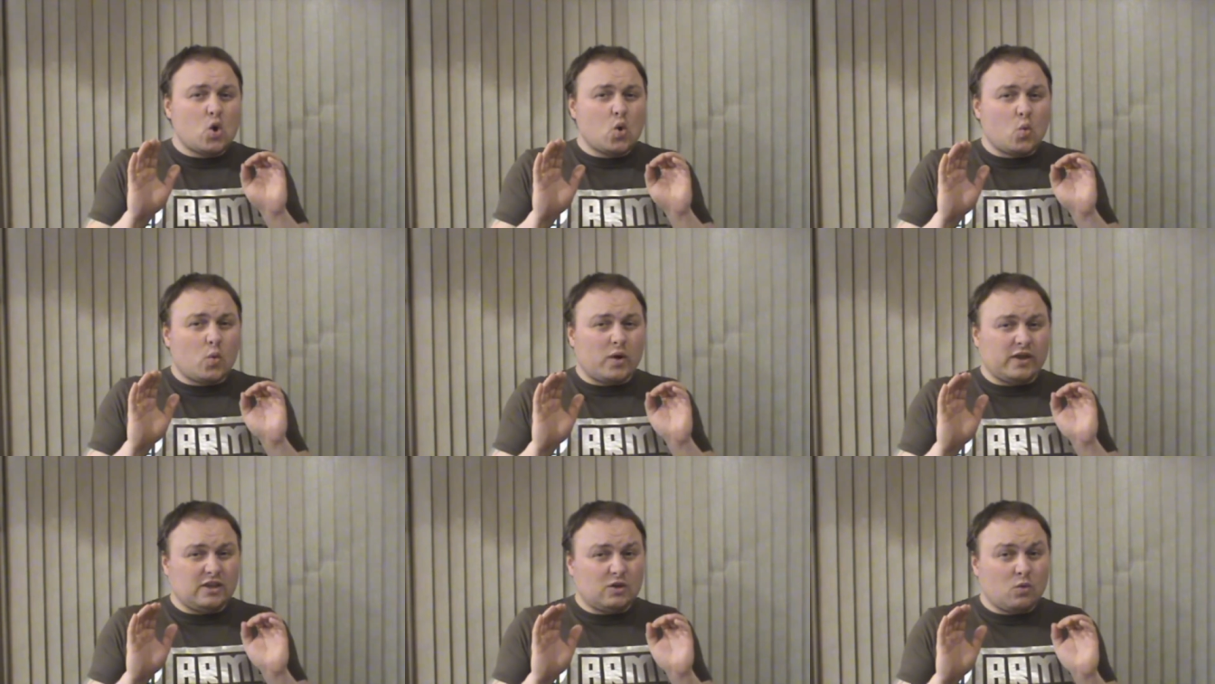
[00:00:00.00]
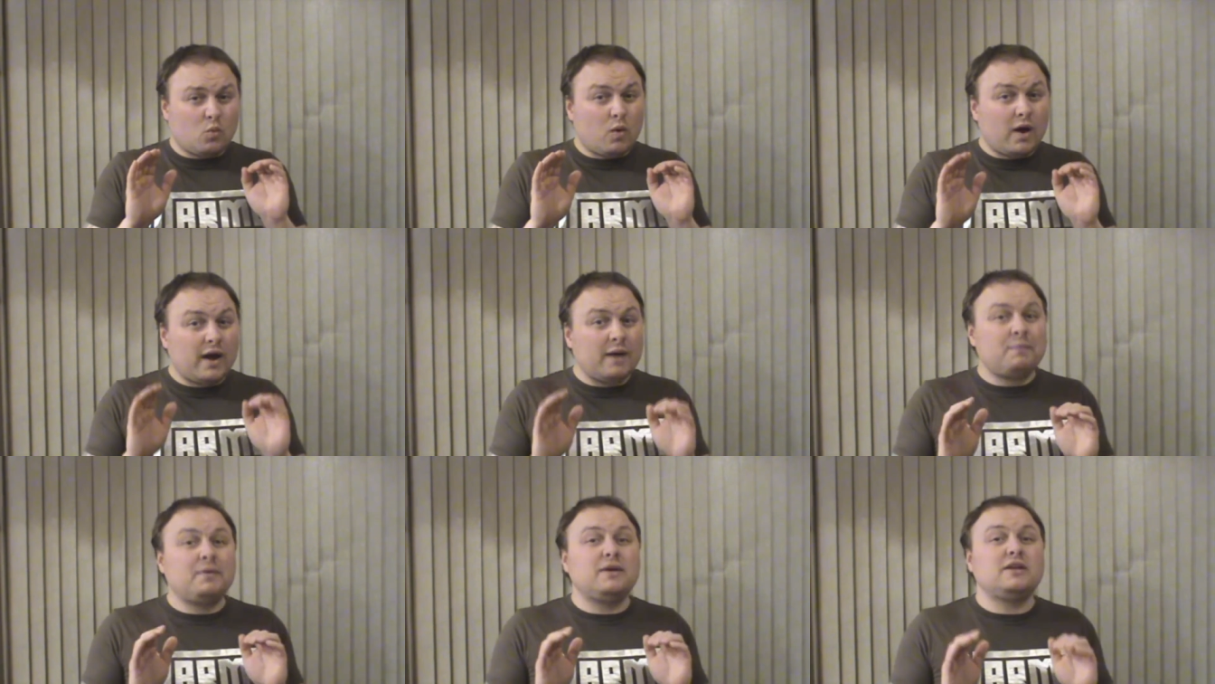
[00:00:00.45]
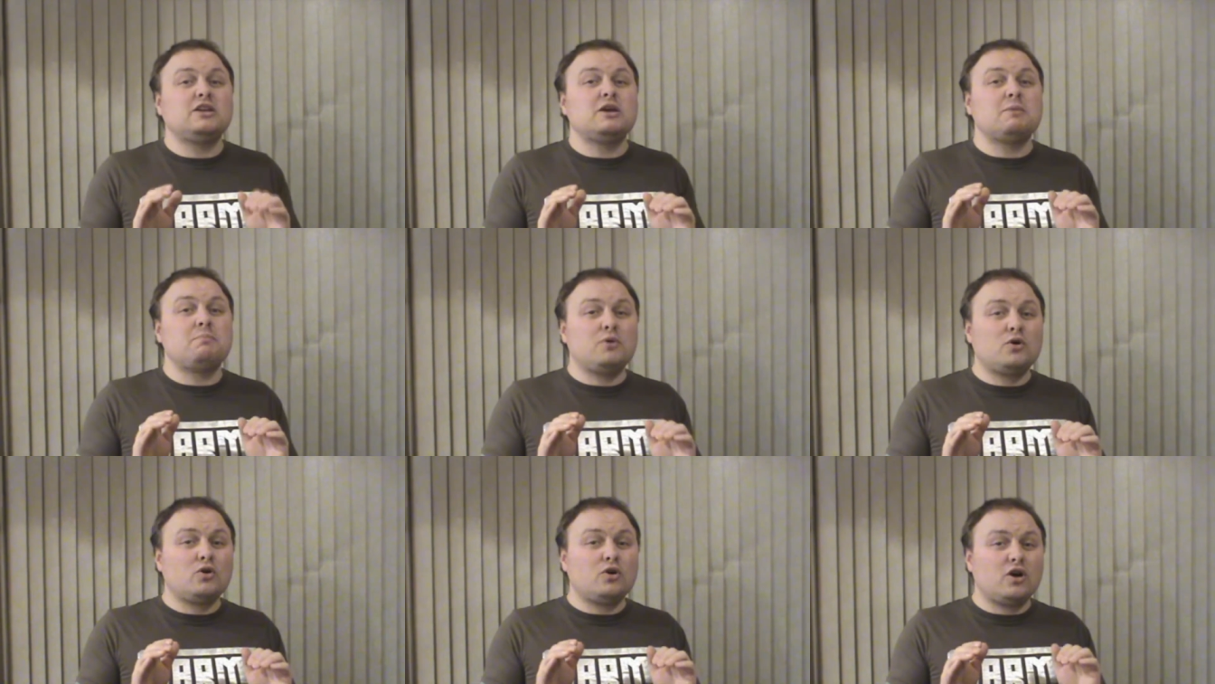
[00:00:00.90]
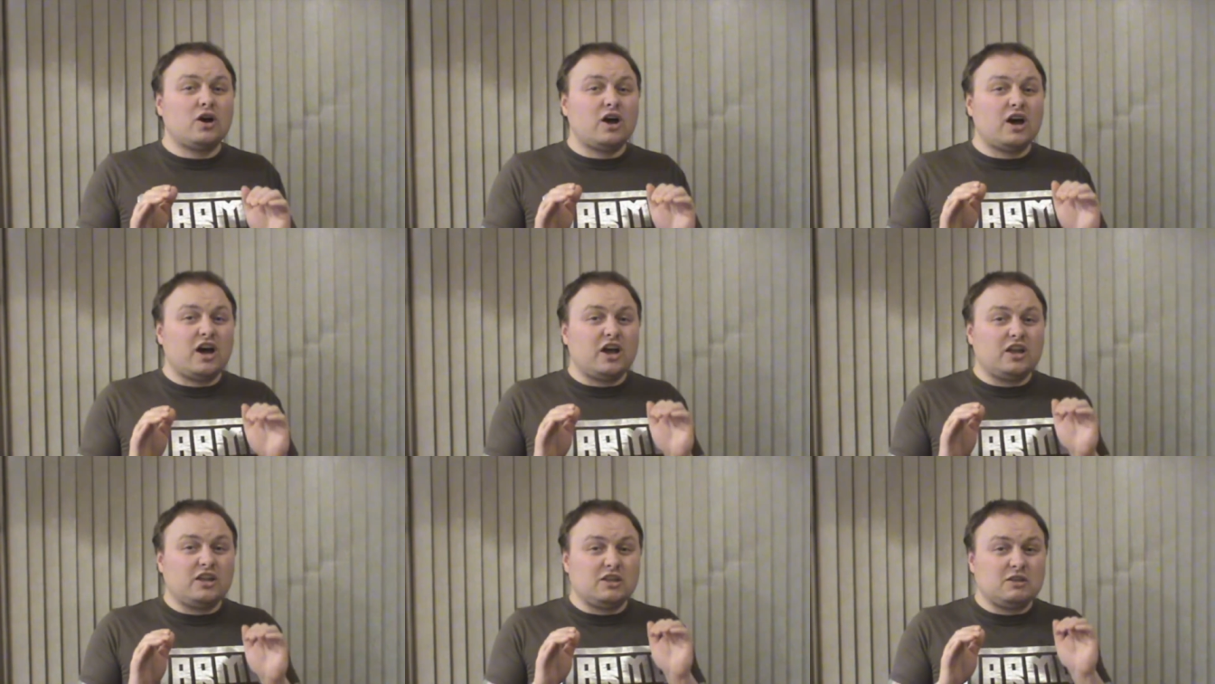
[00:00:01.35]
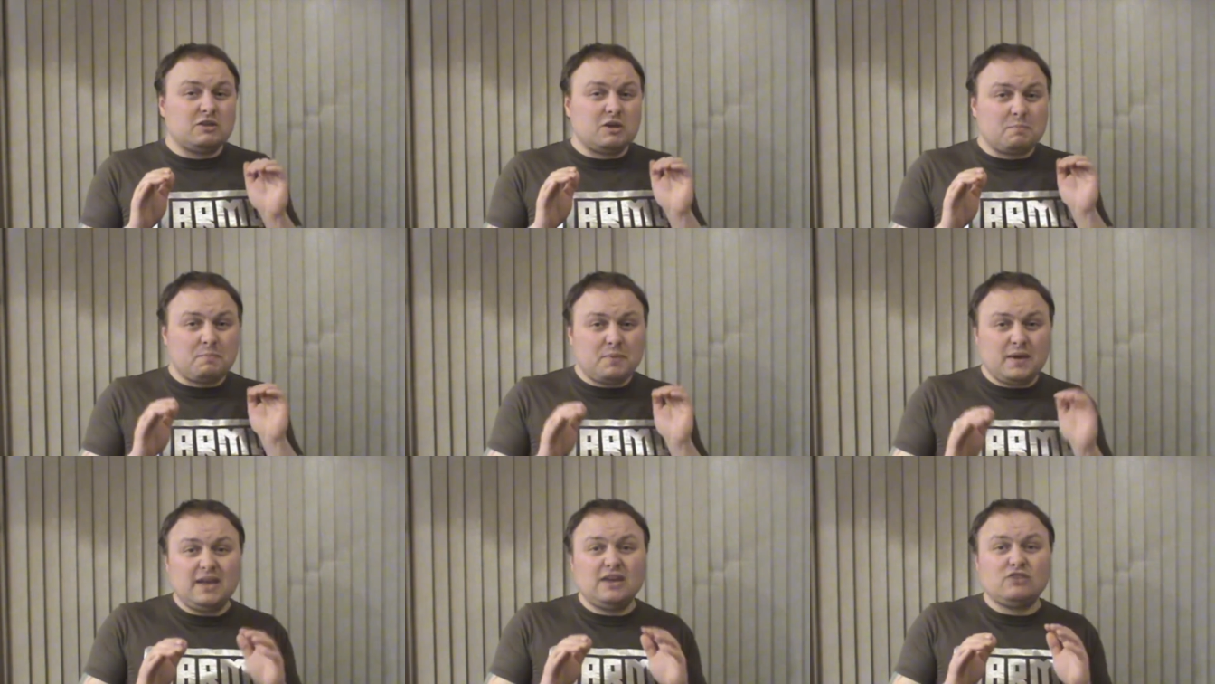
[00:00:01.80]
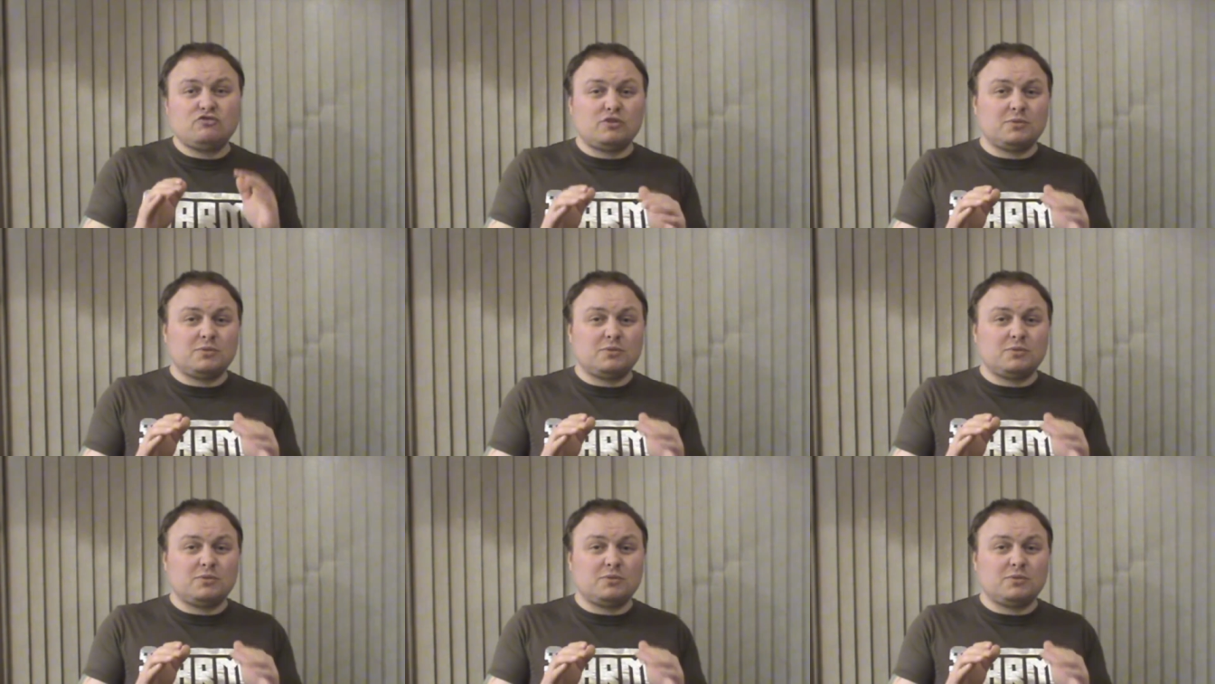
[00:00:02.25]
when you're wiping your butt and your pee